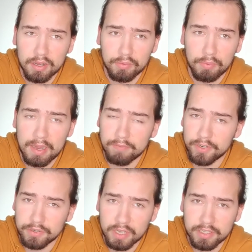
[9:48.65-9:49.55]
whenever
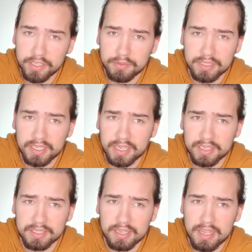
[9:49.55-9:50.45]
you're done using
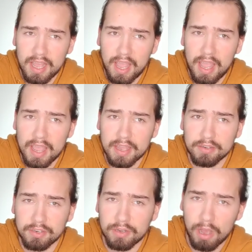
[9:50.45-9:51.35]
it
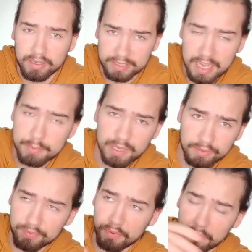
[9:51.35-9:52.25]
and not gaming
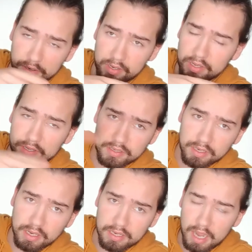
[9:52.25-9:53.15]
for
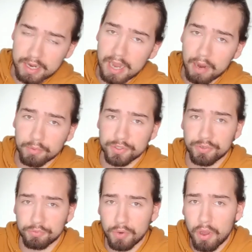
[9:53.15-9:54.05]
9 hours
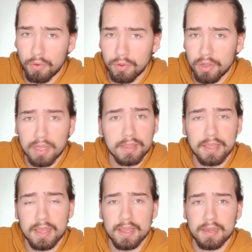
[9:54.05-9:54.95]
in a row,
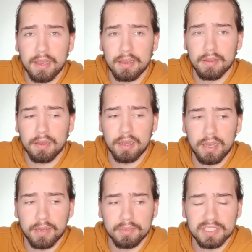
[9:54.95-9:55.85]
then
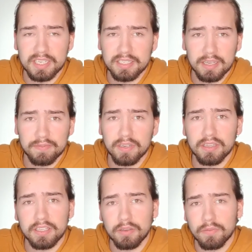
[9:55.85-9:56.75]
I would say
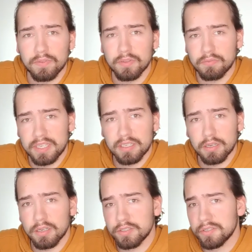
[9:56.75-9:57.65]
definitely go for the
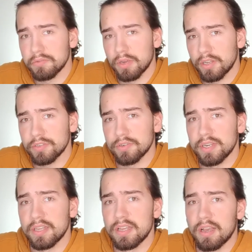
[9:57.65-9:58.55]
Recon 200.
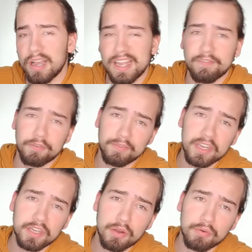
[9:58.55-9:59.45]
I have a
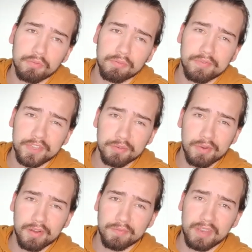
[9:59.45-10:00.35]
video review
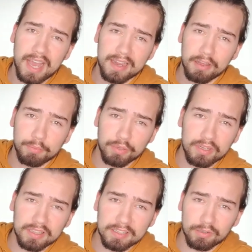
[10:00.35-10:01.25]
of that. I'll put a
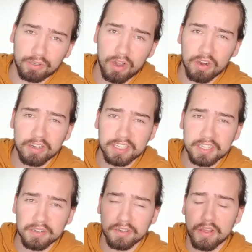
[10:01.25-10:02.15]
little card
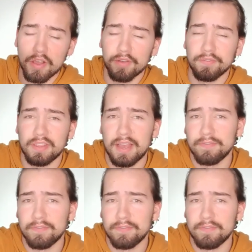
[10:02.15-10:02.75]
here for that